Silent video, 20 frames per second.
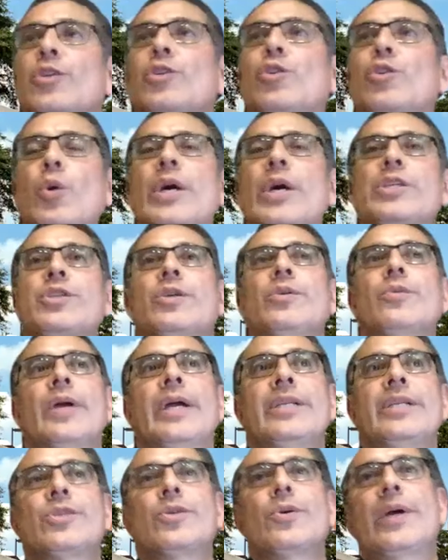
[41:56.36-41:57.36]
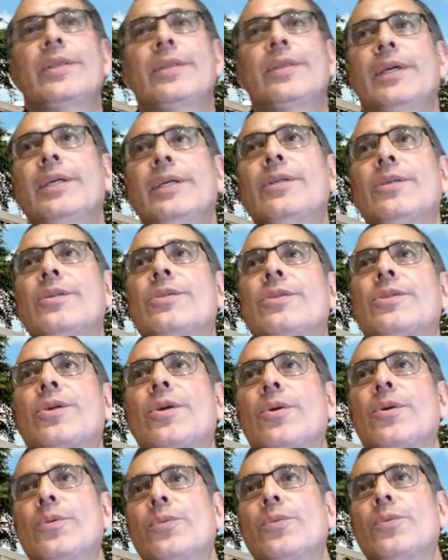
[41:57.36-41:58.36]
question, right? So I think
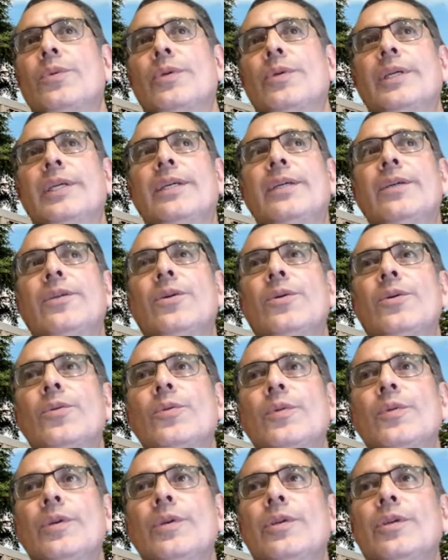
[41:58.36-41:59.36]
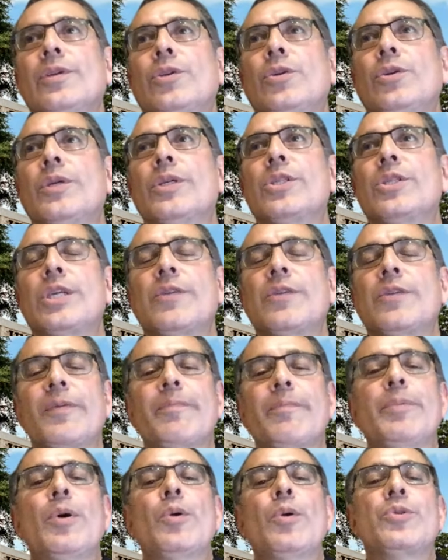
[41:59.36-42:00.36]
so. You know, you could see
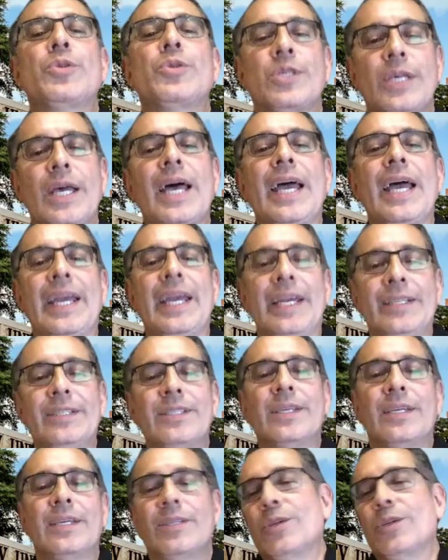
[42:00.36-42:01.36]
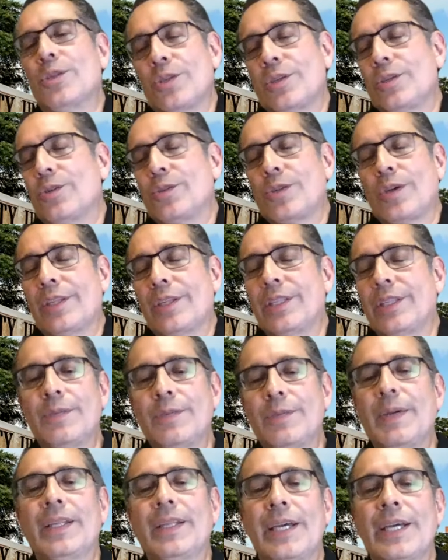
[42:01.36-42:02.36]
from both sides. You could you saw it in the
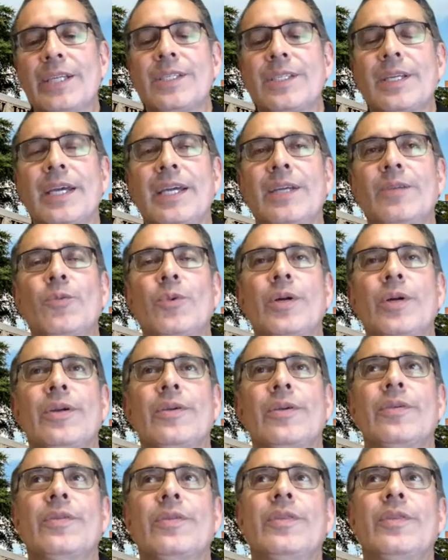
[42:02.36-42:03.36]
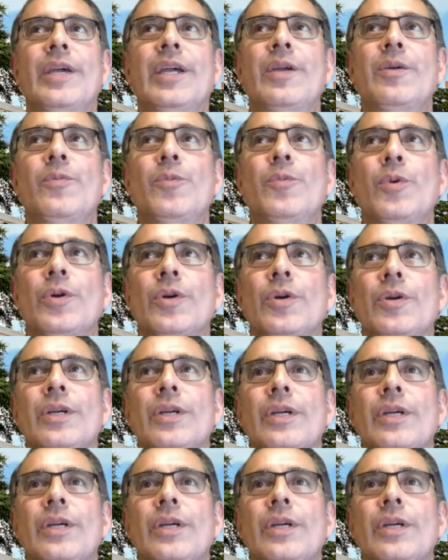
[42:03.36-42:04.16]
debate last night where they were,